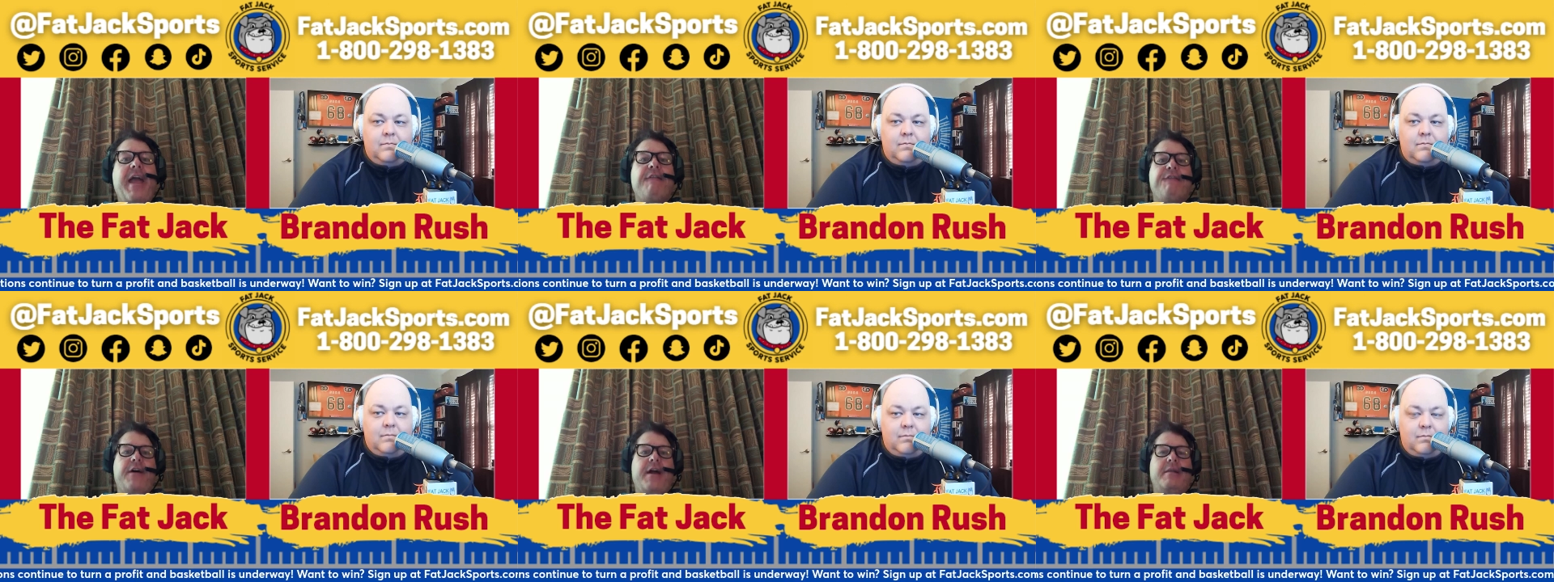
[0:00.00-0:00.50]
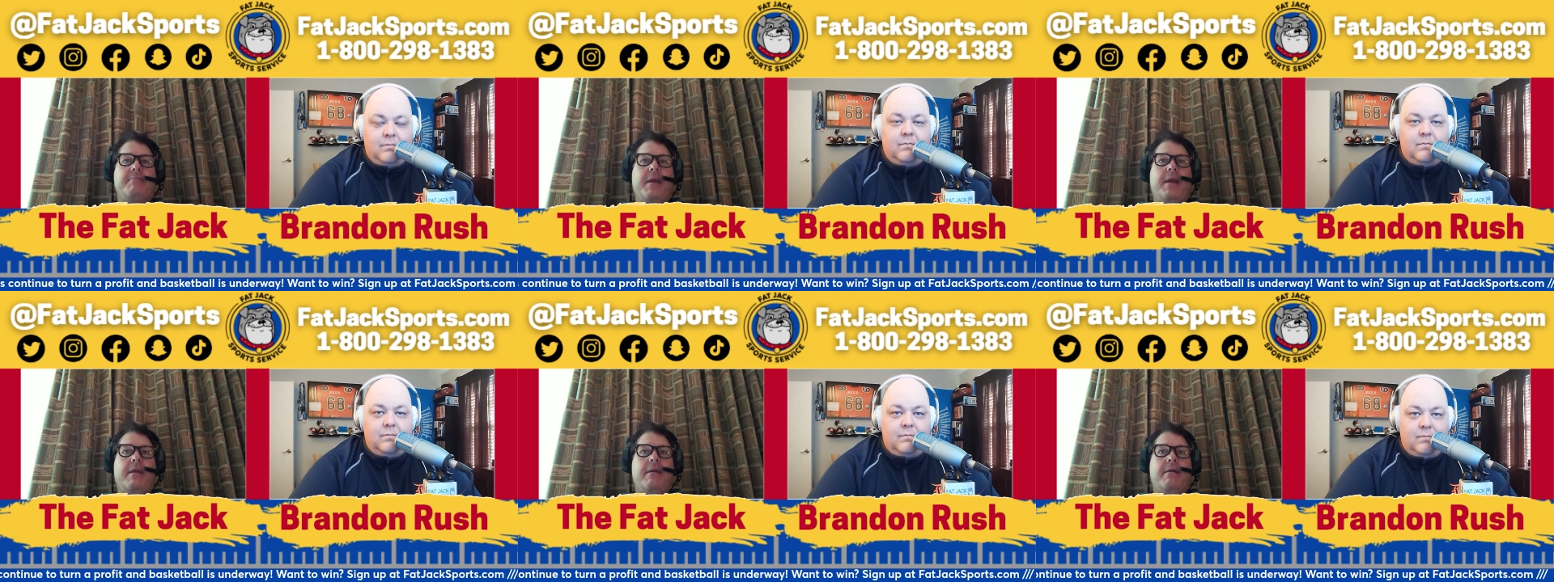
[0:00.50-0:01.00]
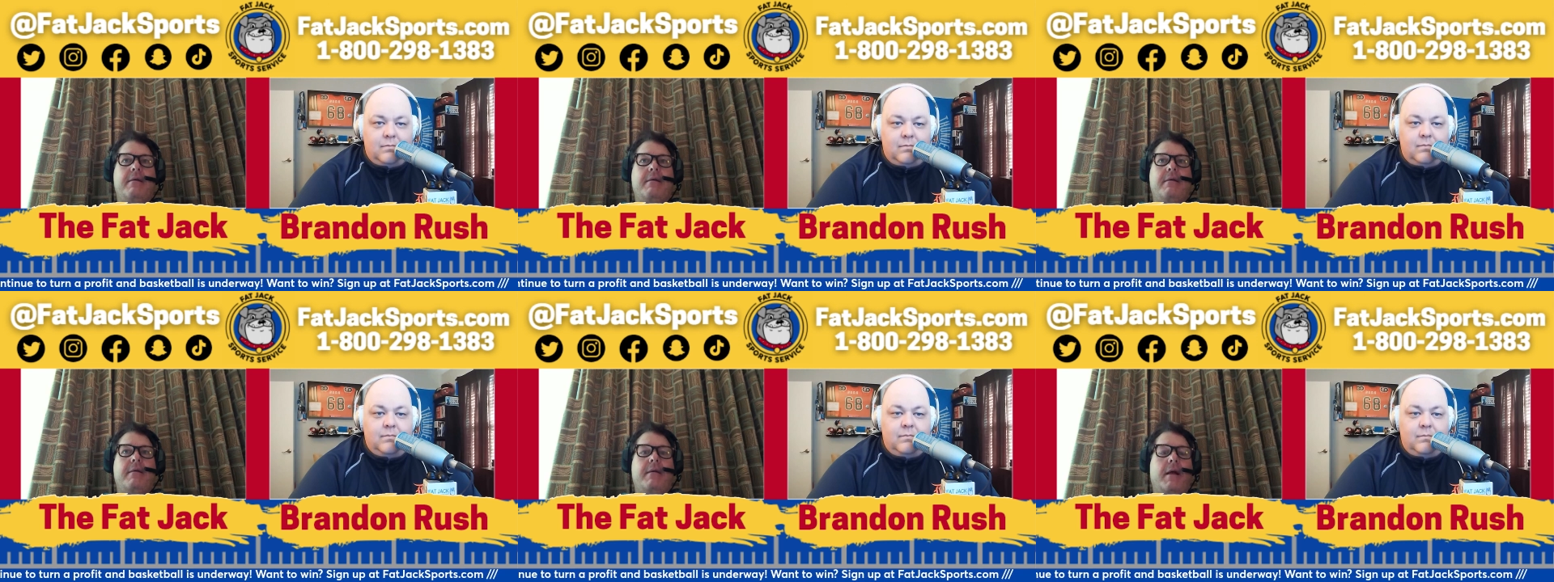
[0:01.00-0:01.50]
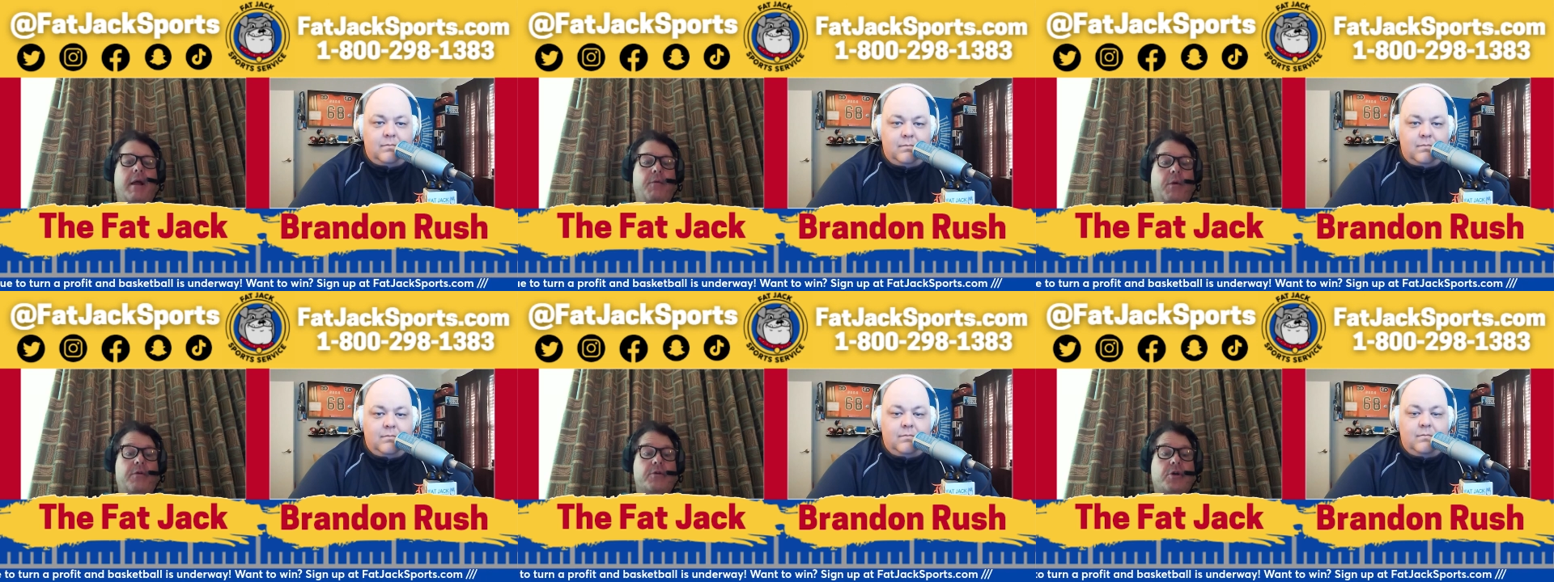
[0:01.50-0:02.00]
Speaker 1: have vetted me,
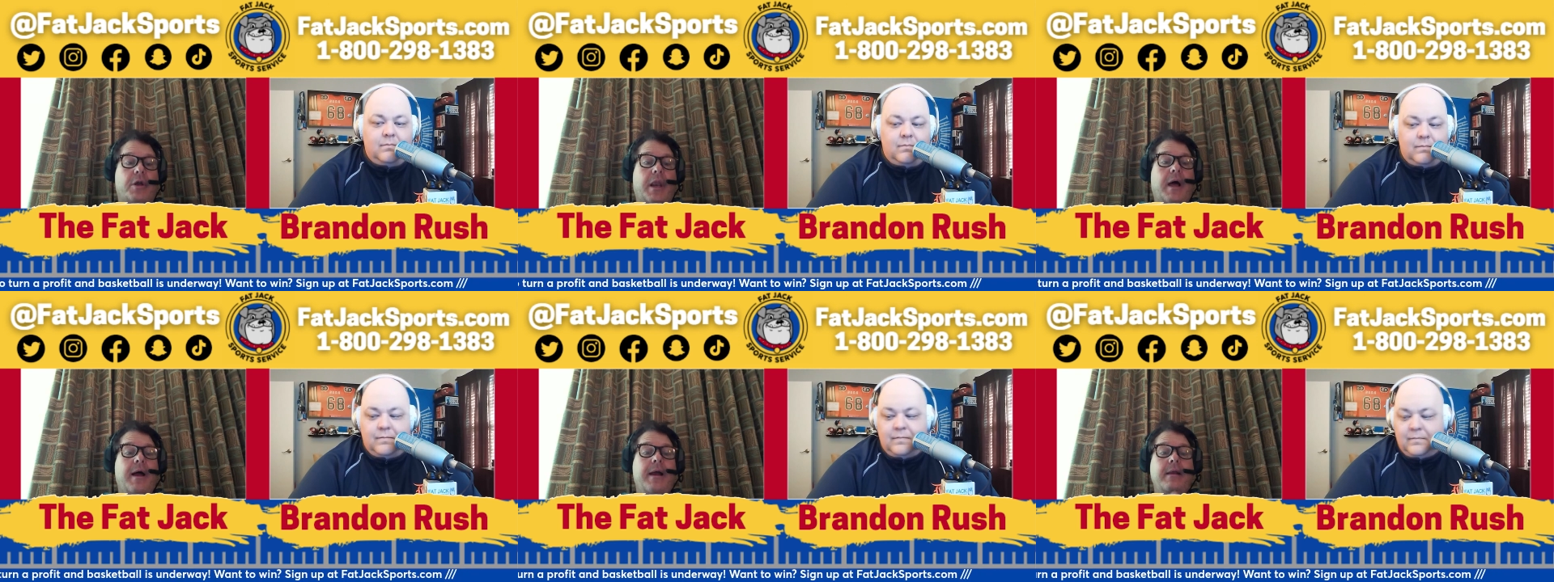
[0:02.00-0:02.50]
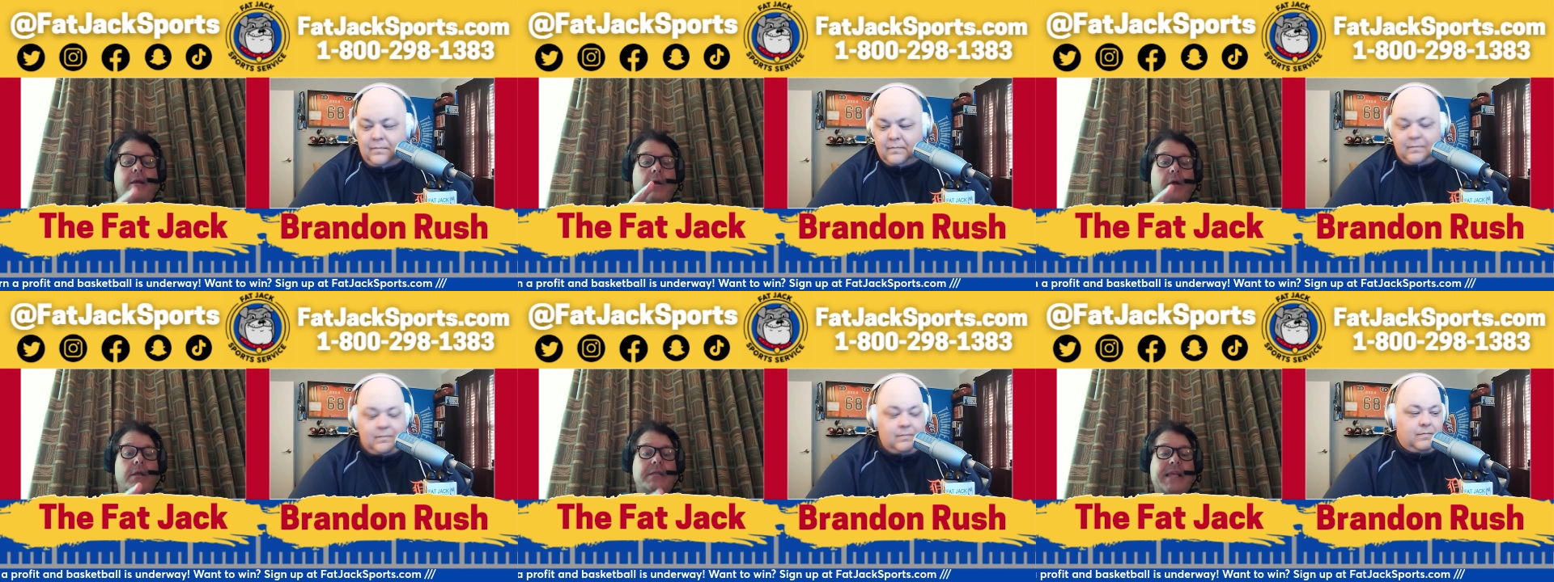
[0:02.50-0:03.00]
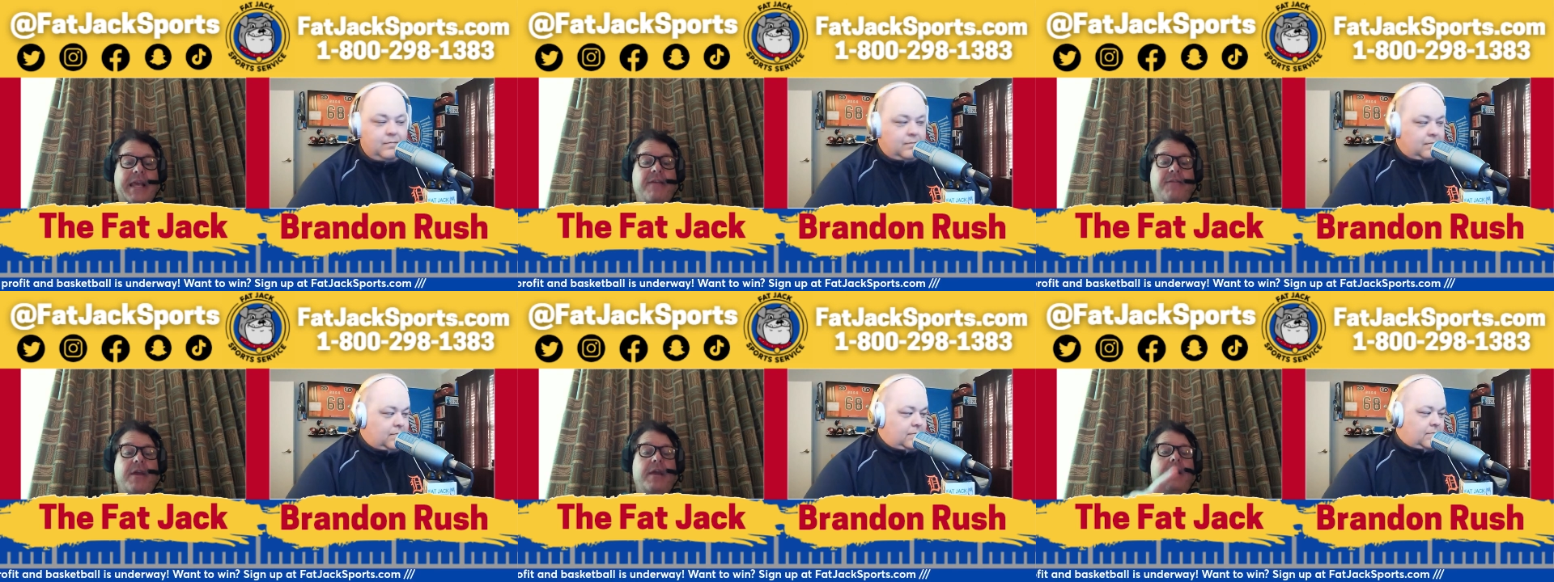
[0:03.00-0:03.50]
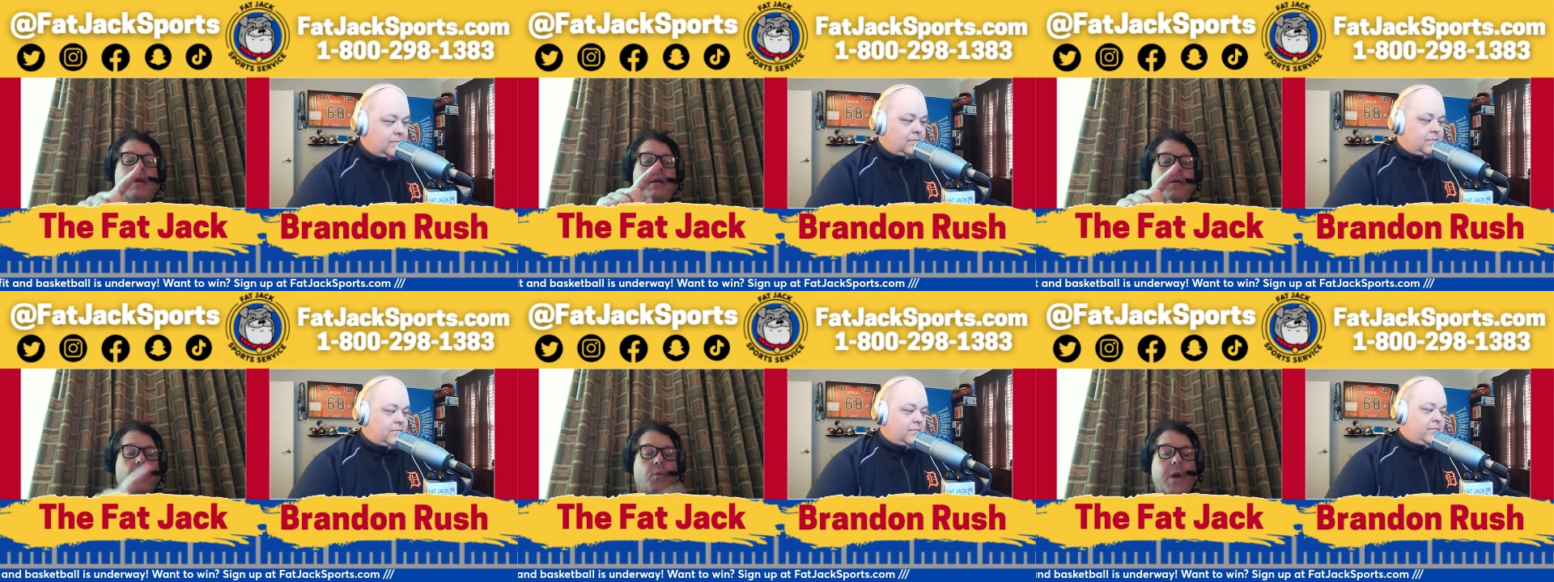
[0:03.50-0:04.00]
whether it's online, TV,
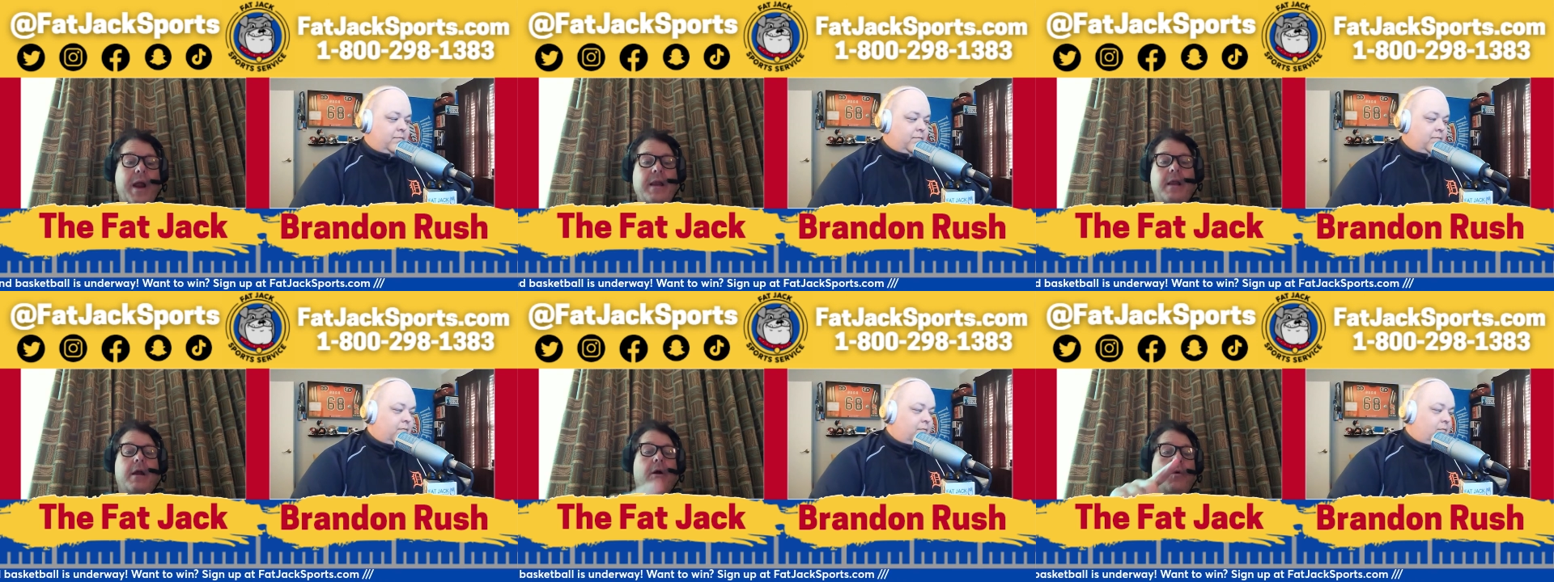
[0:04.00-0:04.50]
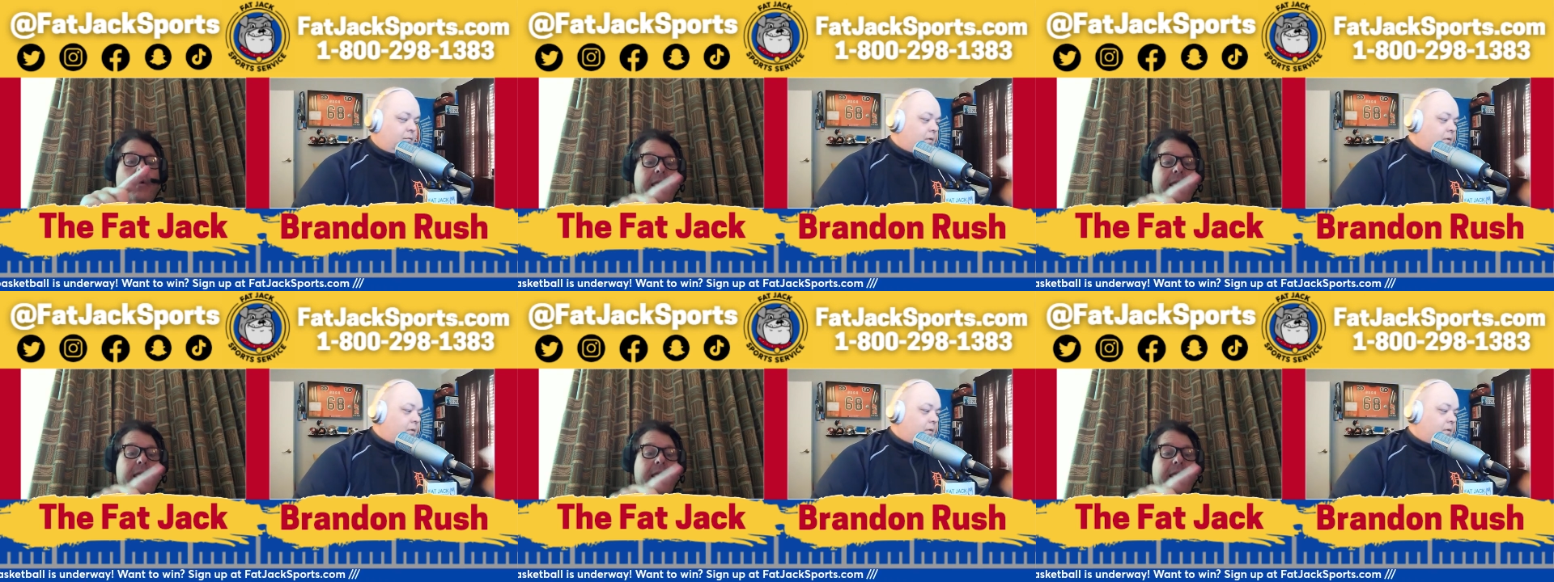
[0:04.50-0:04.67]
radio,